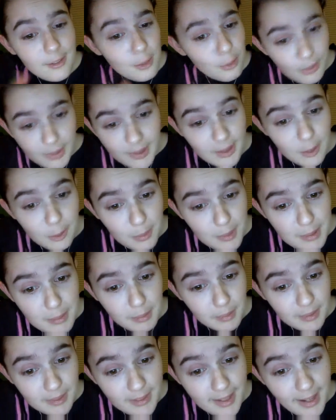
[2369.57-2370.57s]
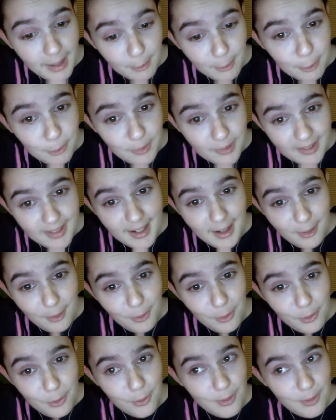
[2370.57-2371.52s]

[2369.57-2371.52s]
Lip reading: 3 other people in the house right now